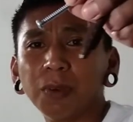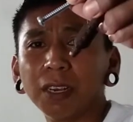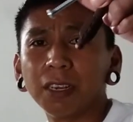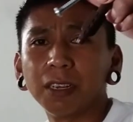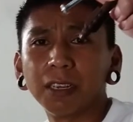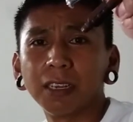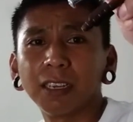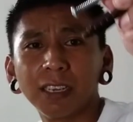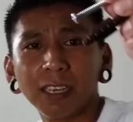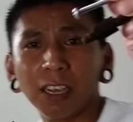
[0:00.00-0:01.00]
but
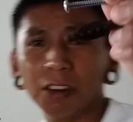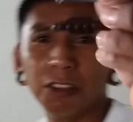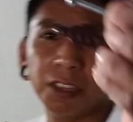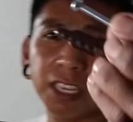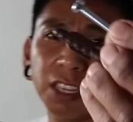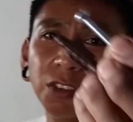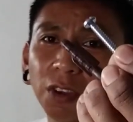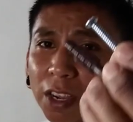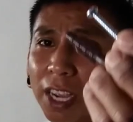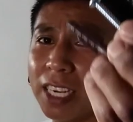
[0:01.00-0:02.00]
I'm going to use this so
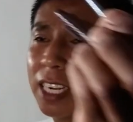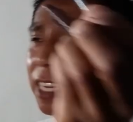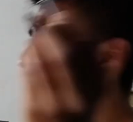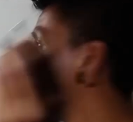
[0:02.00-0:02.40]
I can actually